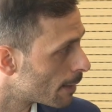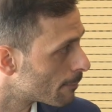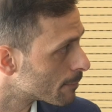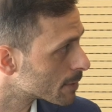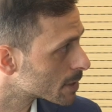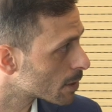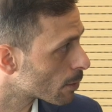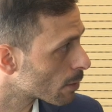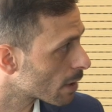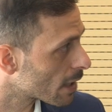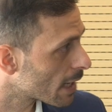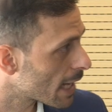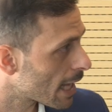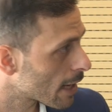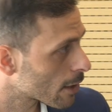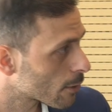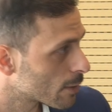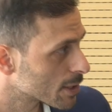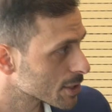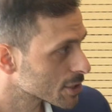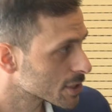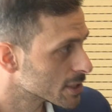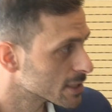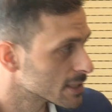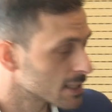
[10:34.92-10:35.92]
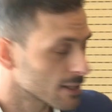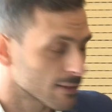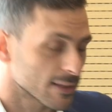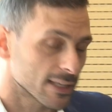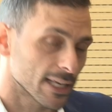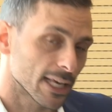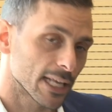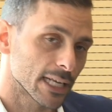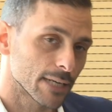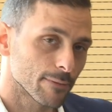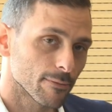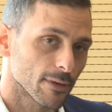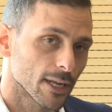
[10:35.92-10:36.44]
So we'll allow questions at
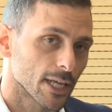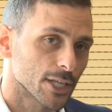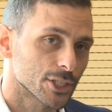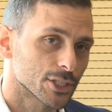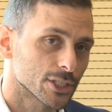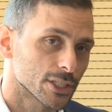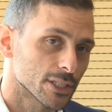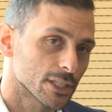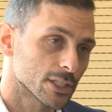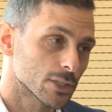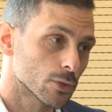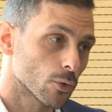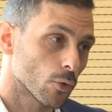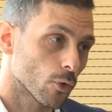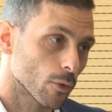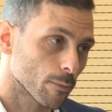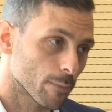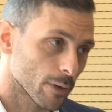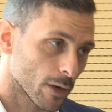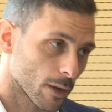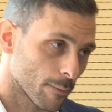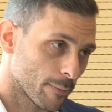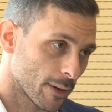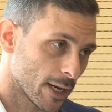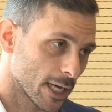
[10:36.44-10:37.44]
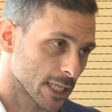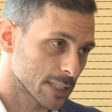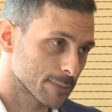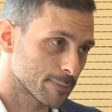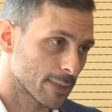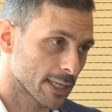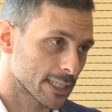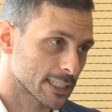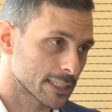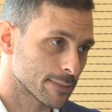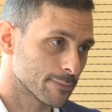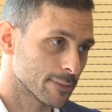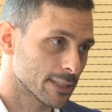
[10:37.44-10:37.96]
the end in relation to the tort, but I'll pass
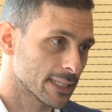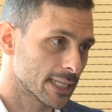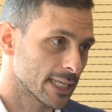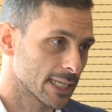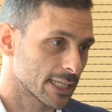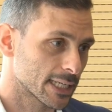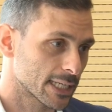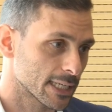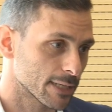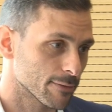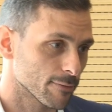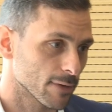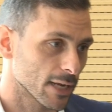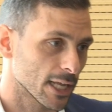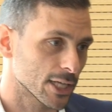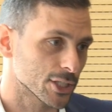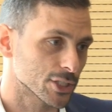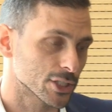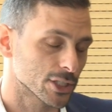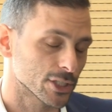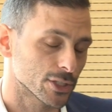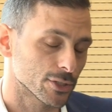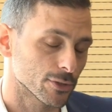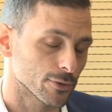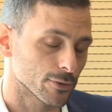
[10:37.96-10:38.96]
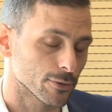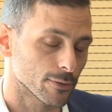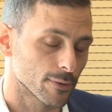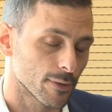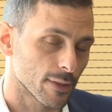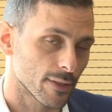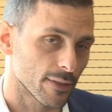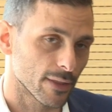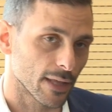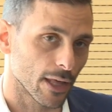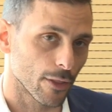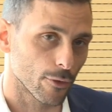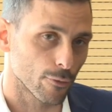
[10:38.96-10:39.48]
back to Monique in relation to
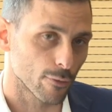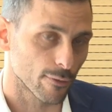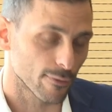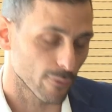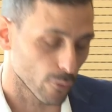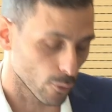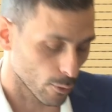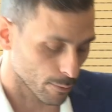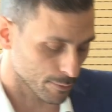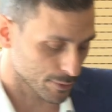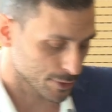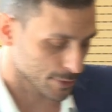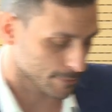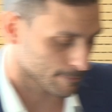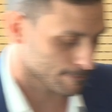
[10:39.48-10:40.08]
the other reforms.